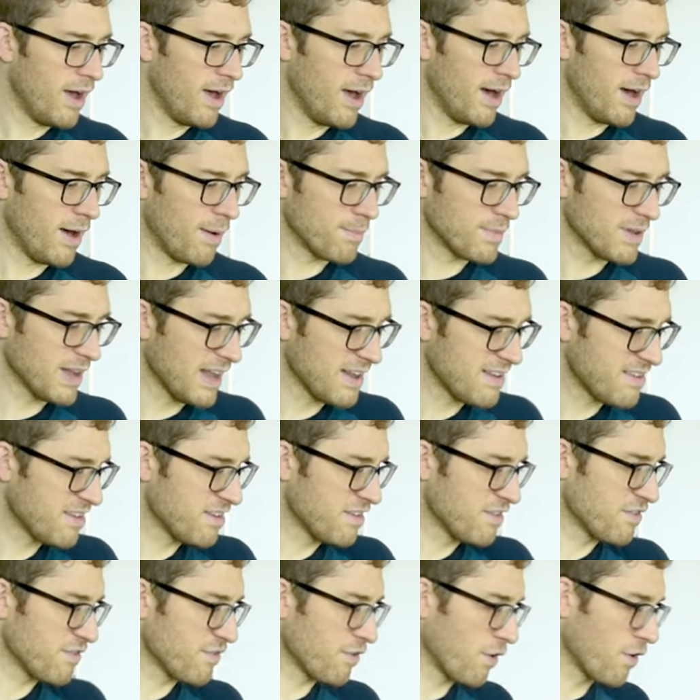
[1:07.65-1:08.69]
Um, let's
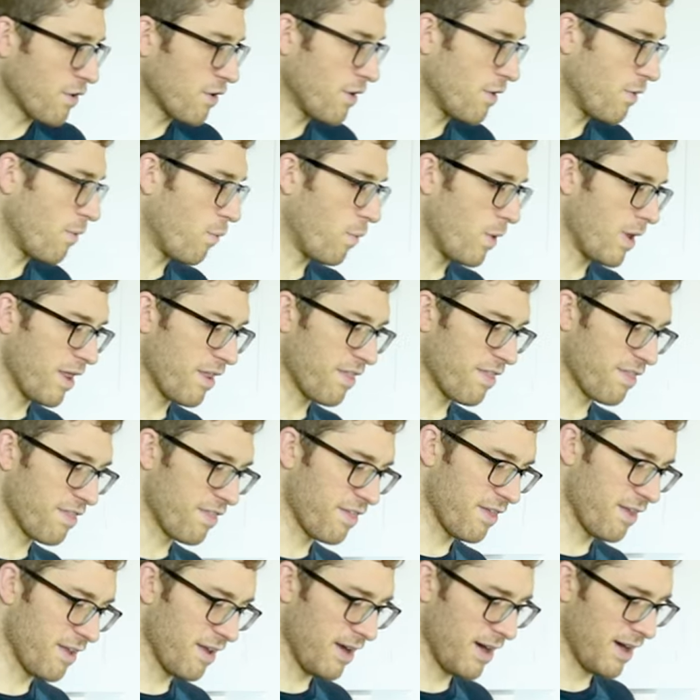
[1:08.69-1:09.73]
start
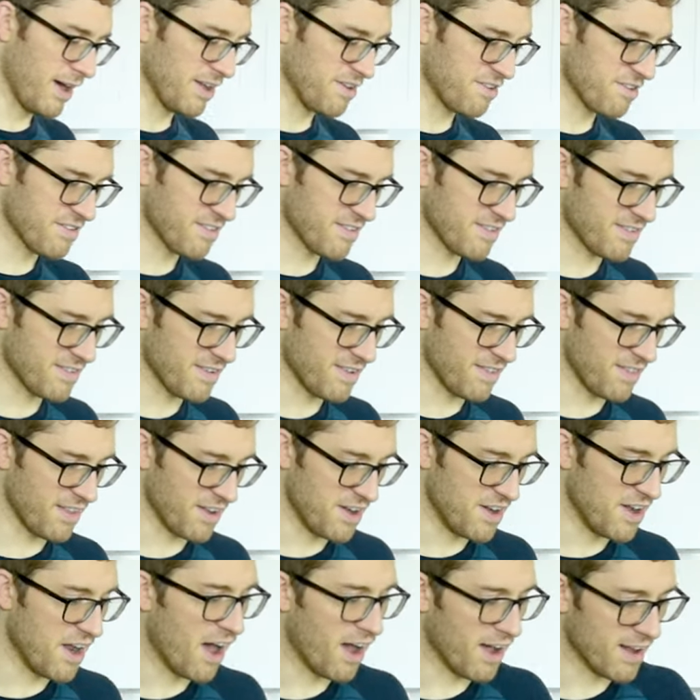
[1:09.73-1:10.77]
with uh, just the
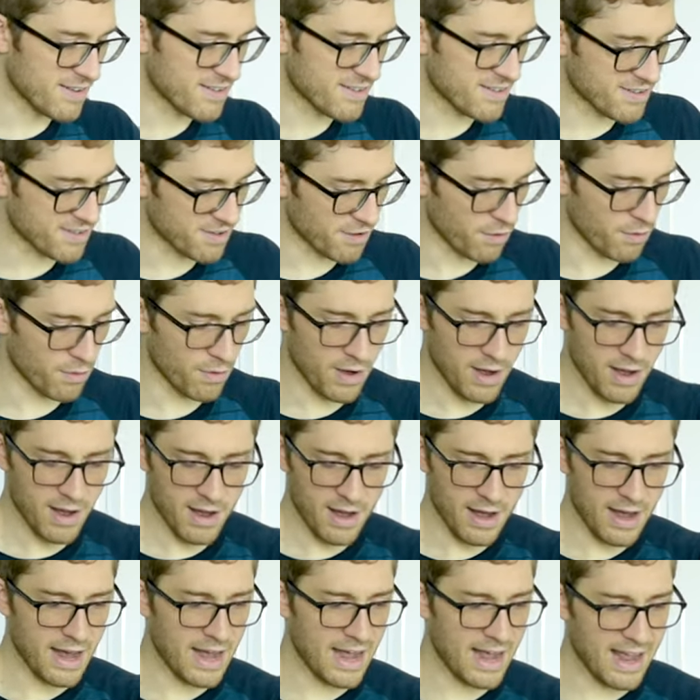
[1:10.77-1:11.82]
nuts. So
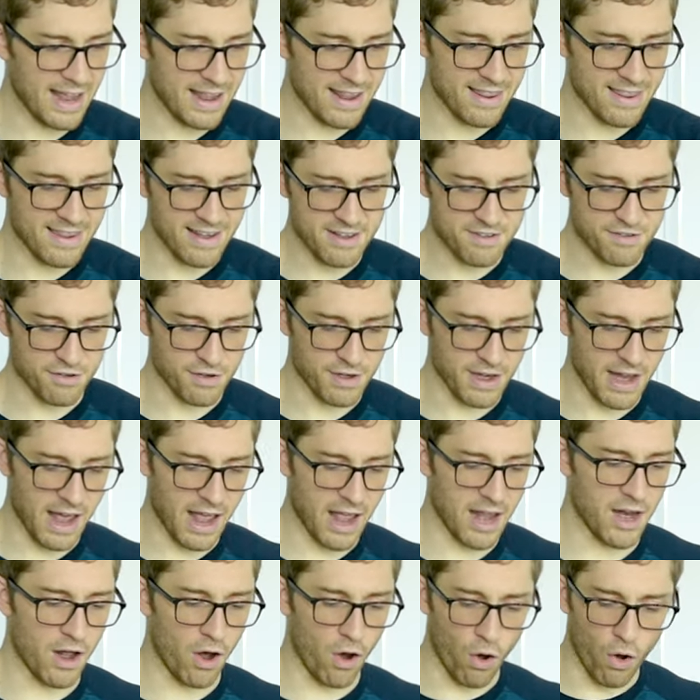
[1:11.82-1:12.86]
I, these are
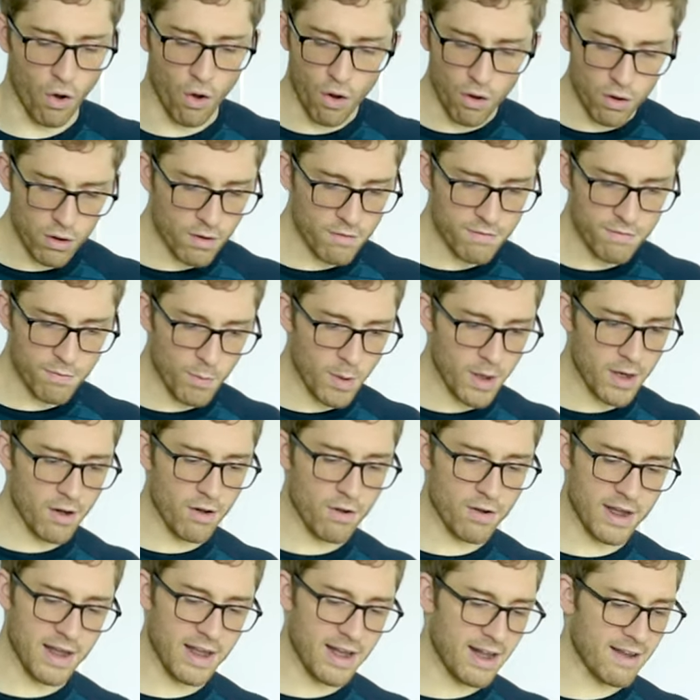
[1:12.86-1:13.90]
not all of what
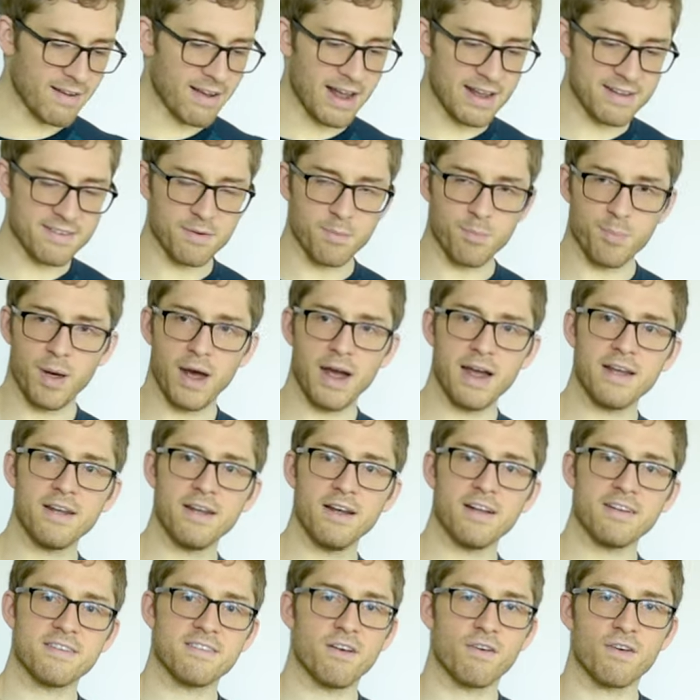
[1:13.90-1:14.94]
I'll get. I got some pine
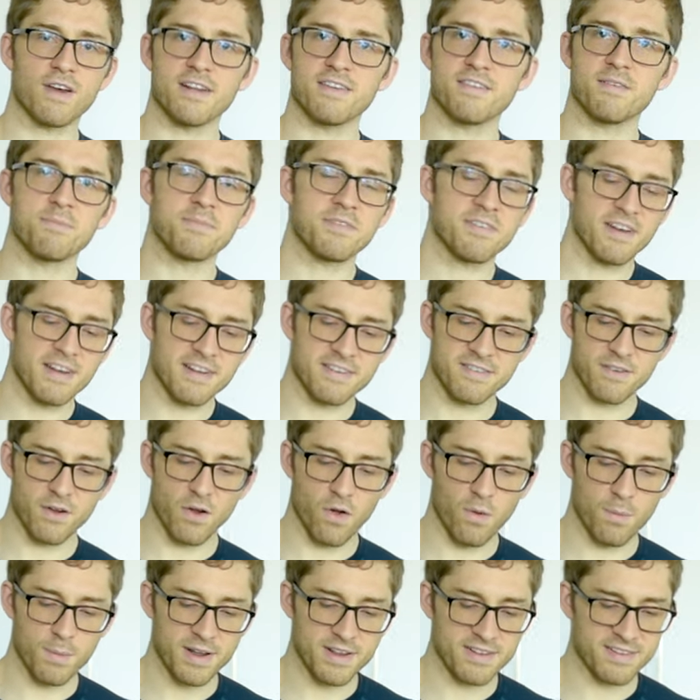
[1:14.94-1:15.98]
nuts, I'll get some sliced
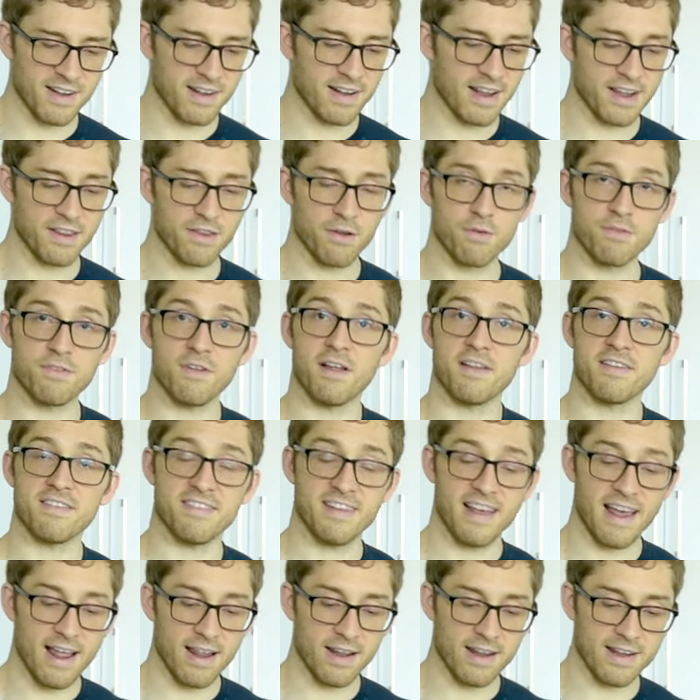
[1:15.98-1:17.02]
almonds. I like those on
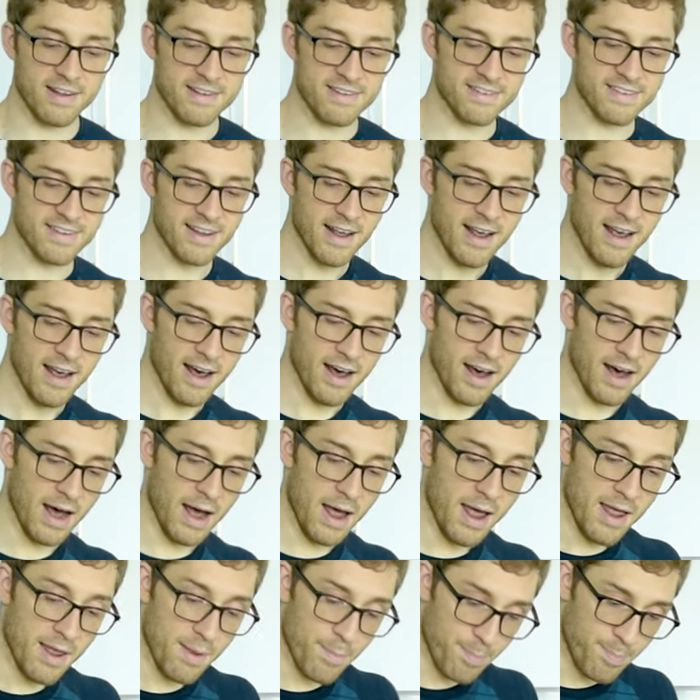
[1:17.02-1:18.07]
salads.
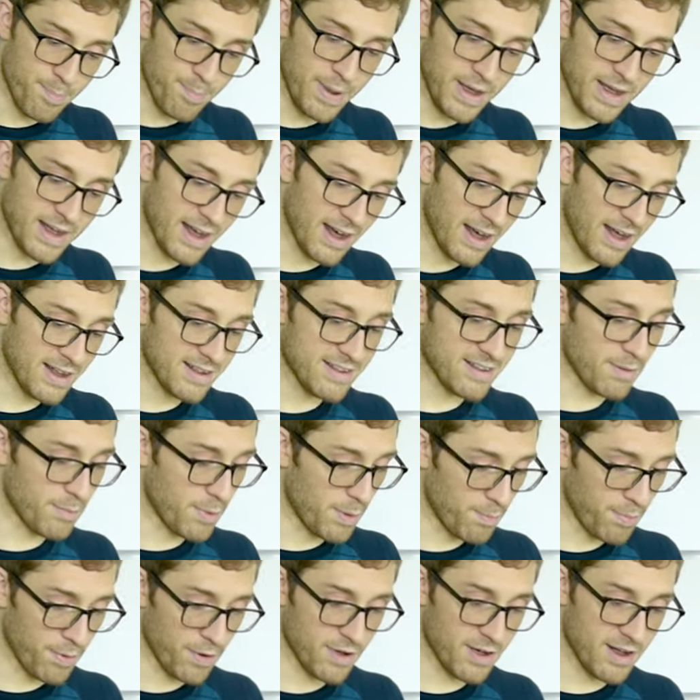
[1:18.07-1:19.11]
Uh, pecans I've
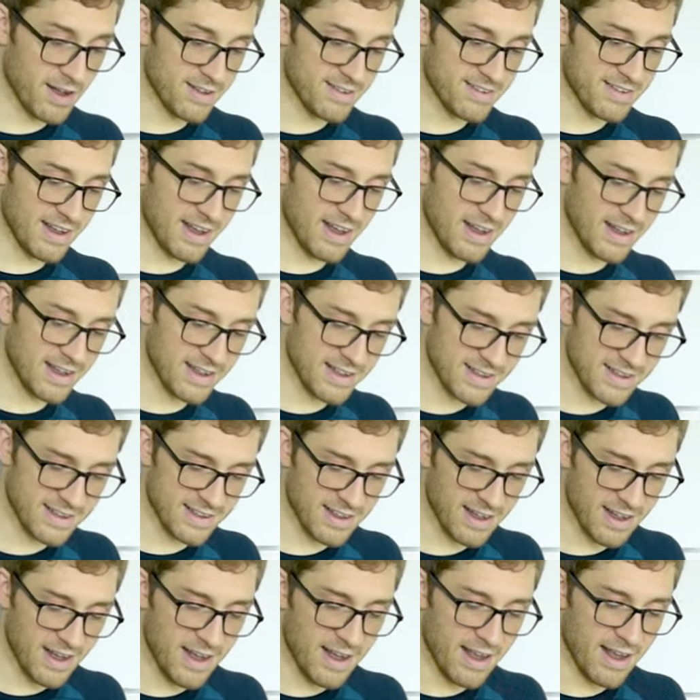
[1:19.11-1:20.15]
been putting on
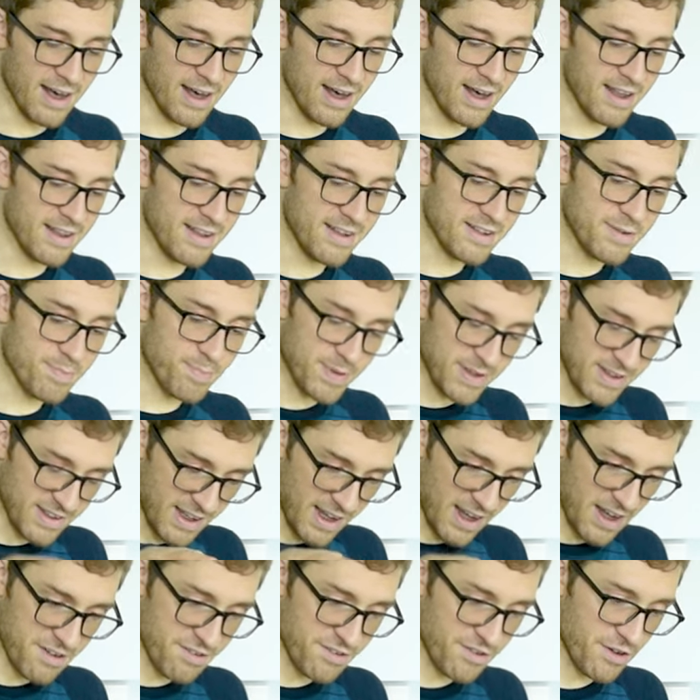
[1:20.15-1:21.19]
salads. Uh, these
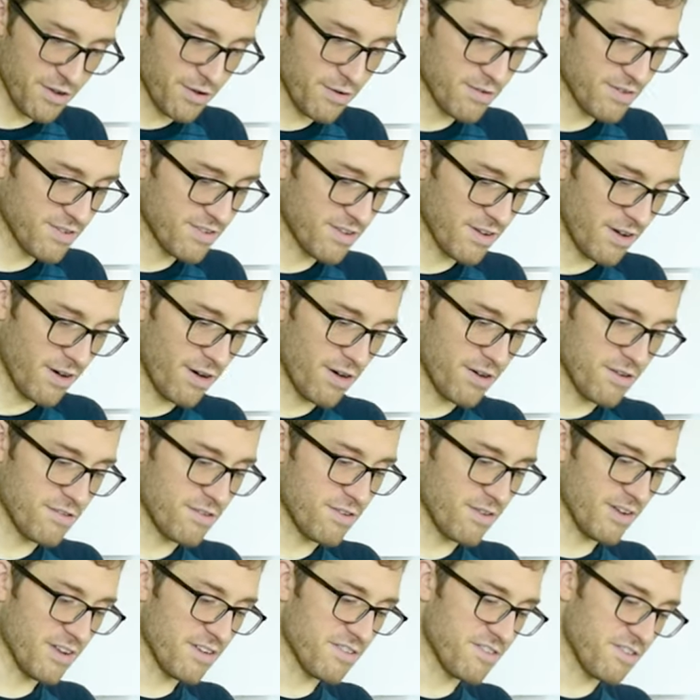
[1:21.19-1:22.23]
pistachios are
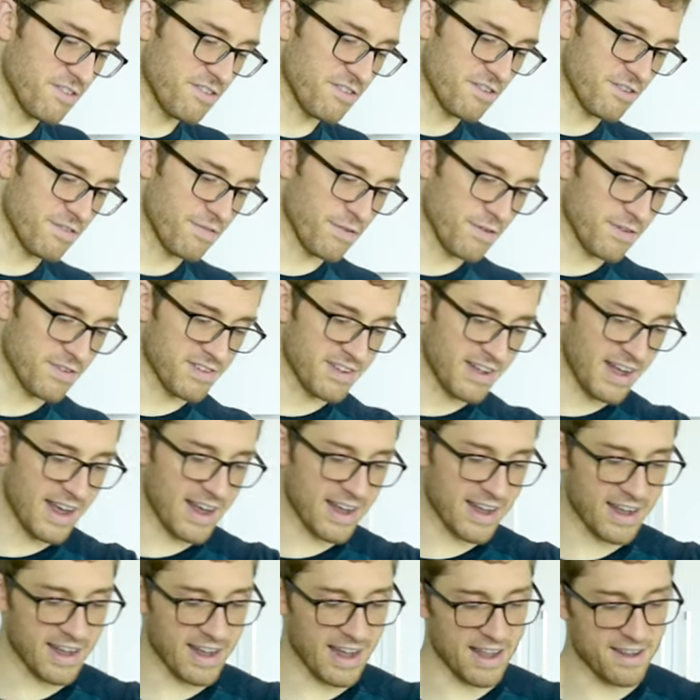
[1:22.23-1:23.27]
delicious just for
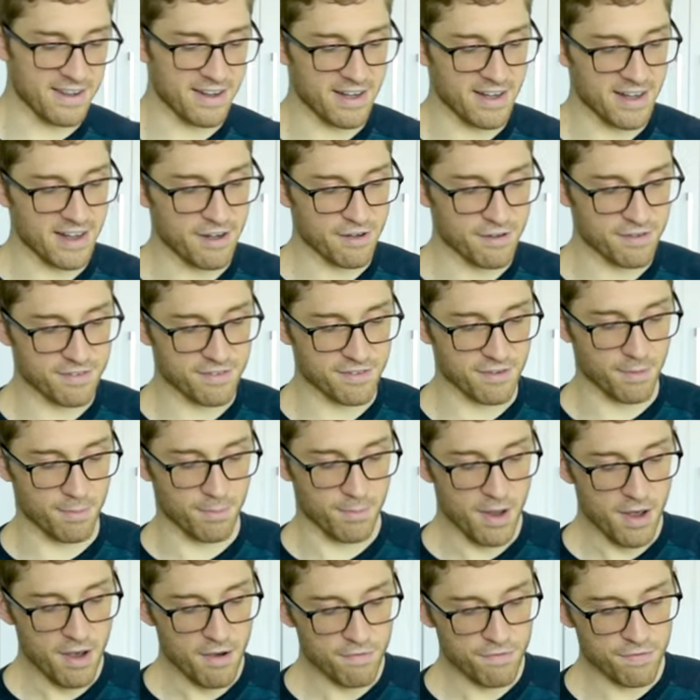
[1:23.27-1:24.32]
snacking. And then here's some
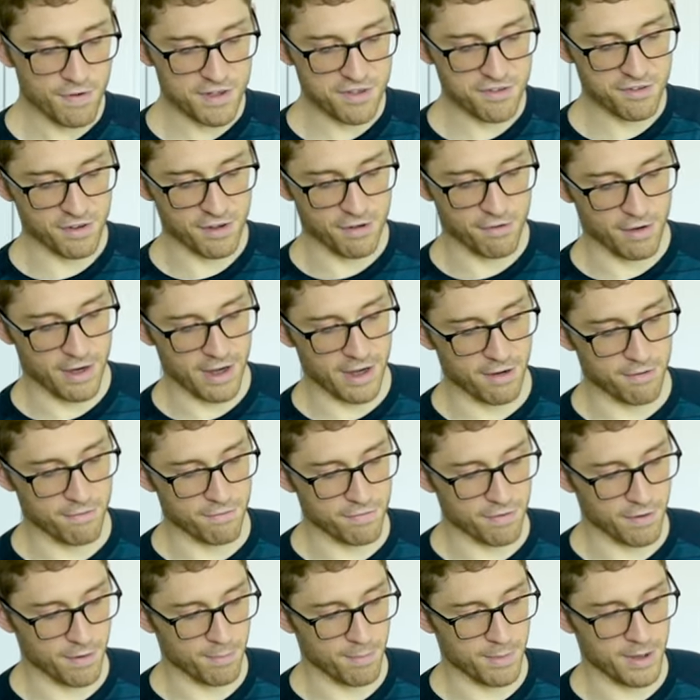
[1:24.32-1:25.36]
freshly ground
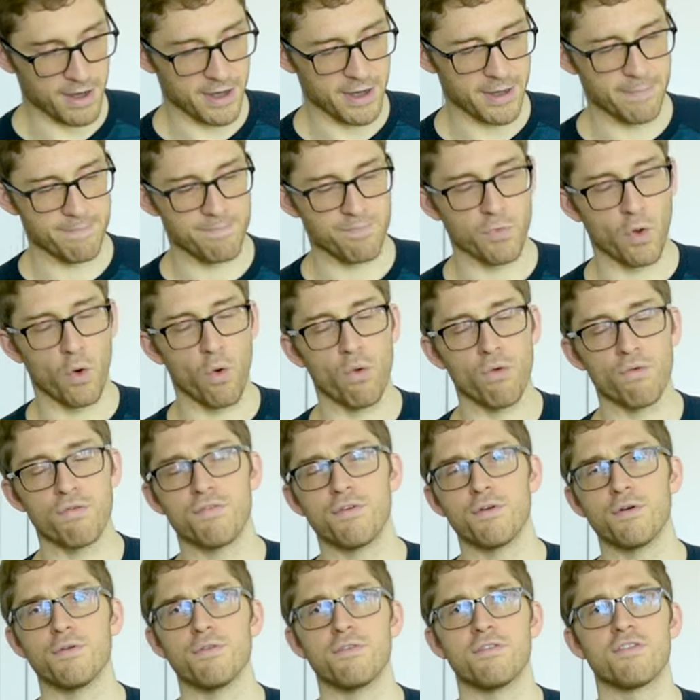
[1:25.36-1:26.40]
from uh, Whole
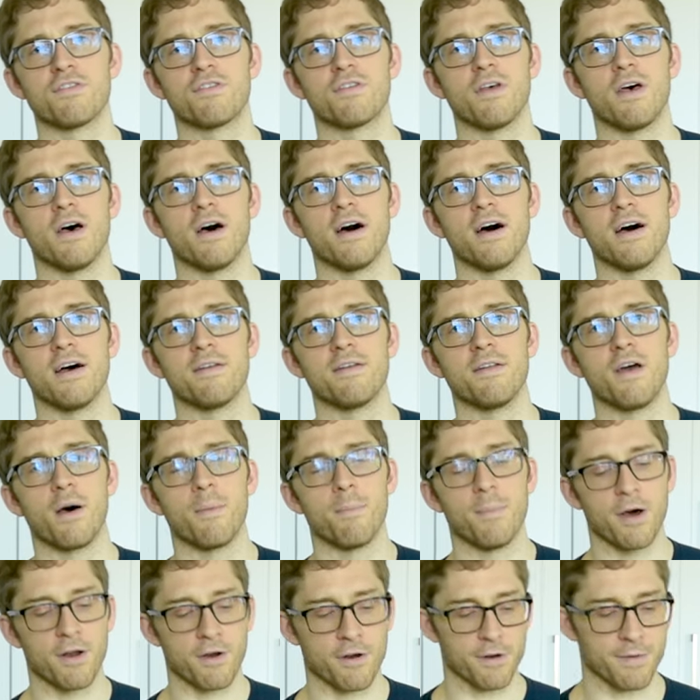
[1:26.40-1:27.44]
Foods uh, nut
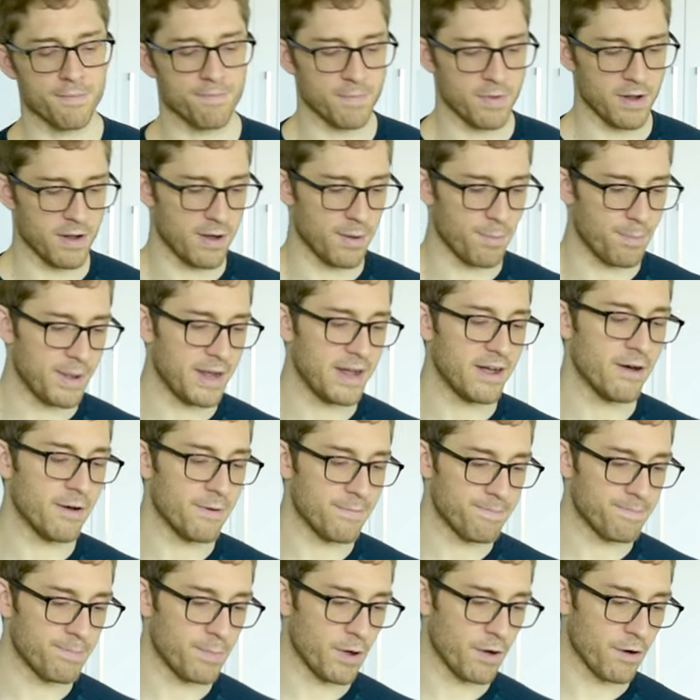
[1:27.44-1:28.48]
butter, uh,
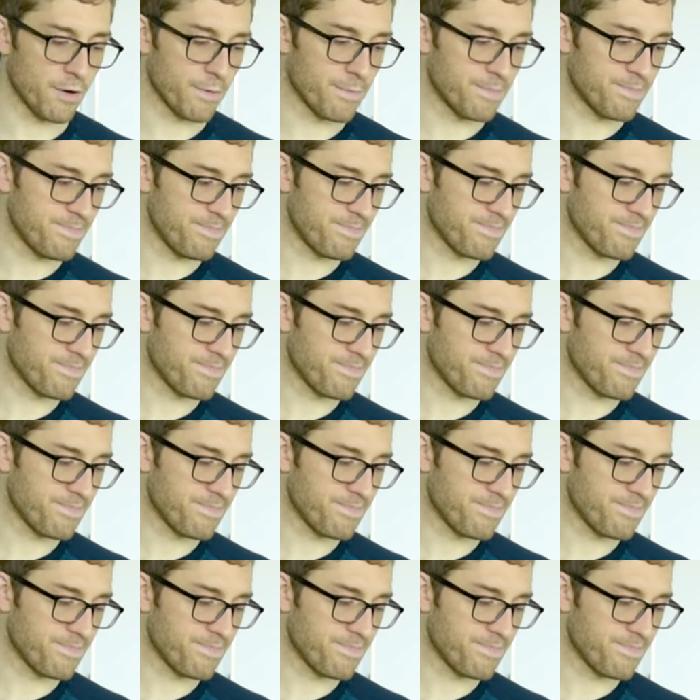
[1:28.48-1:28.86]
peanut butter.